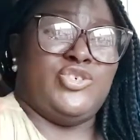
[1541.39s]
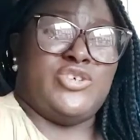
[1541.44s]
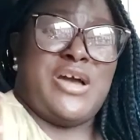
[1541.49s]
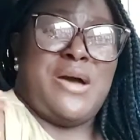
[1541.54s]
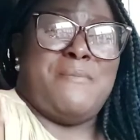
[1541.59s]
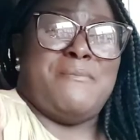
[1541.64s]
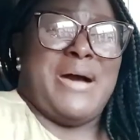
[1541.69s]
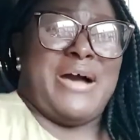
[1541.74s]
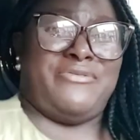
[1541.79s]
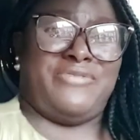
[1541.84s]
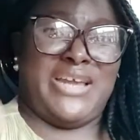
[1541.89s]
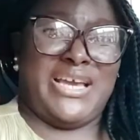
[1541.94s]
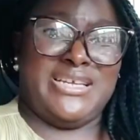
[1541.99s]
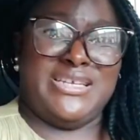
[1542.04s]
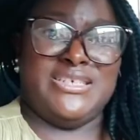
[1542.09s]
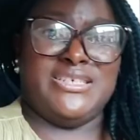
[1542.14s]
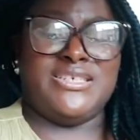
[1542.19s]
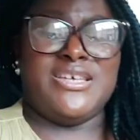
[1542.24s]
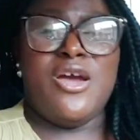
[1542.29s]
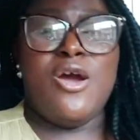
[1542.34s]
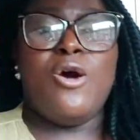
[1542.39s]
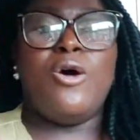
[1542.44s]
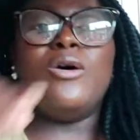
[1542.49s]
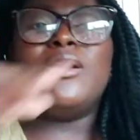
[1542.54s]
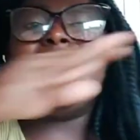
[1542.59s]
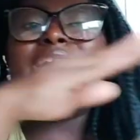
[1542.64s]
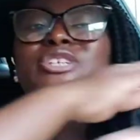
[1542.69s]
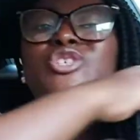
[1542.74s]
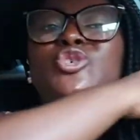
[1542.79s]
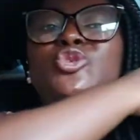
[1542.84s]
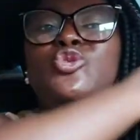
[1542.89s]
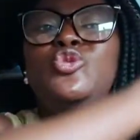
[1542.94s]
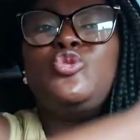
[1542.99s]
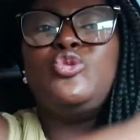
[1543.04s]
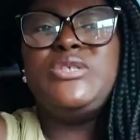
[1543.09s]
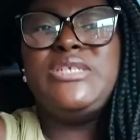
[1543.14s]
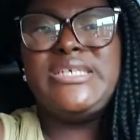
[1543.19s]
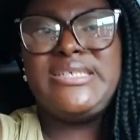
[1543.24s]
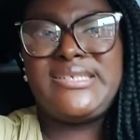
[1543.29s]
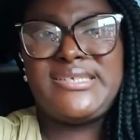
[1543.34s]
You can't buff like this unless you do
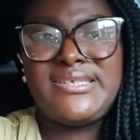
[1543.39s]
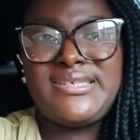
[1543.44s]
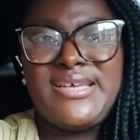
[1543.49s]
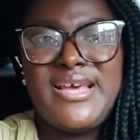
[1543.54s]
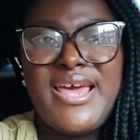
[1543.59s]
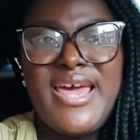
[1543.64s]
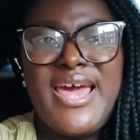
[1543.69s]
this.